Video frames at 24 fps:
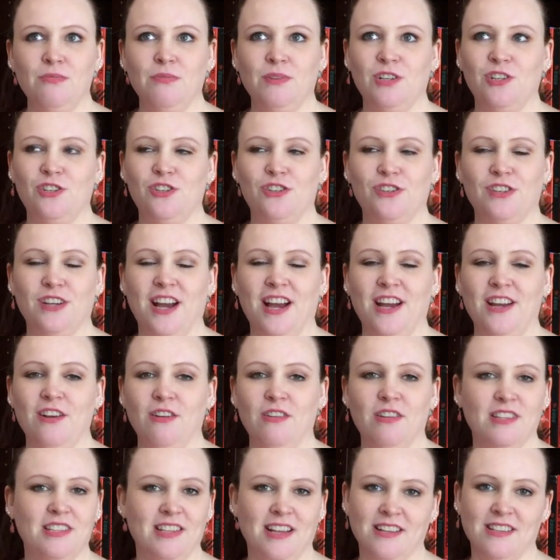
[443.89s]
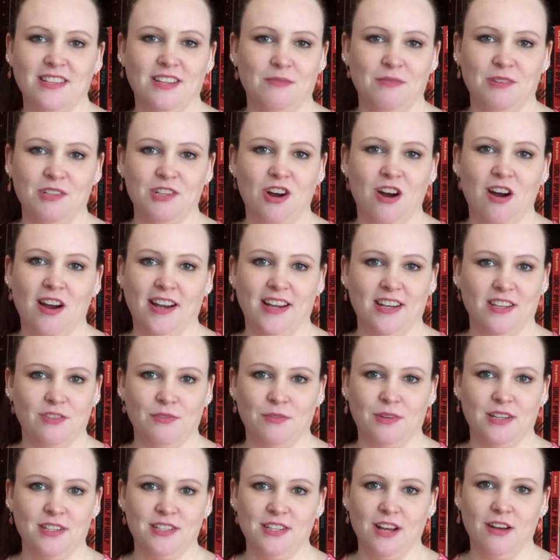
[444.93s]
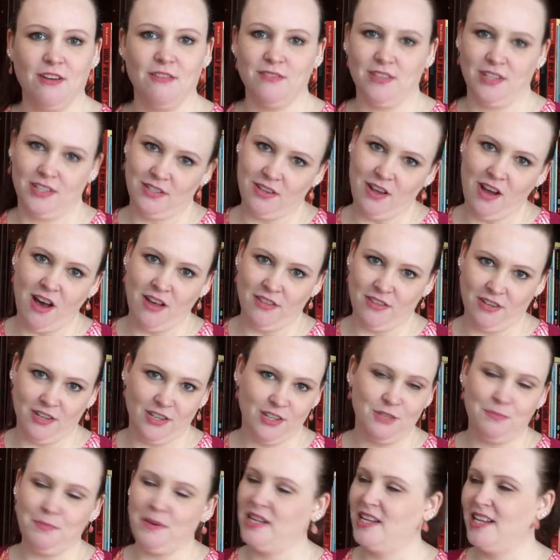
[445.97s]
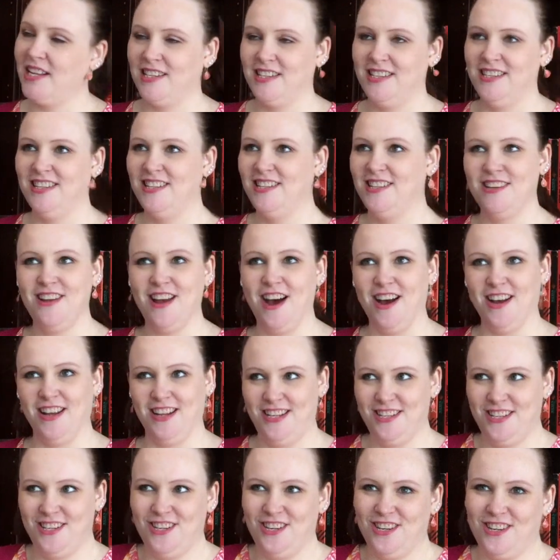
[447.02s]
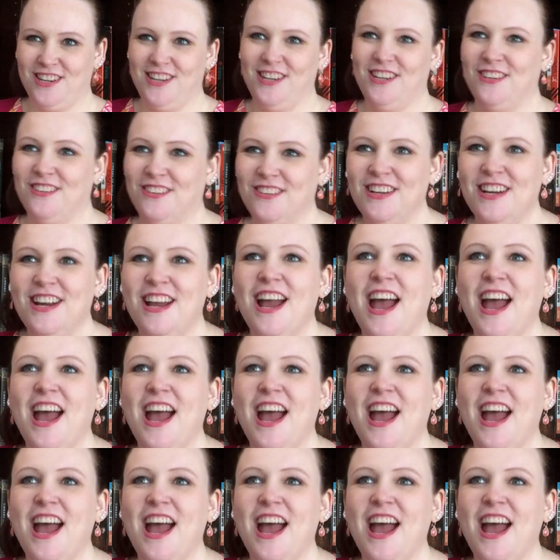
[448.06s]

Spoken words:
which I know it sounds like we're talking to ourselves as authors, but that's not true.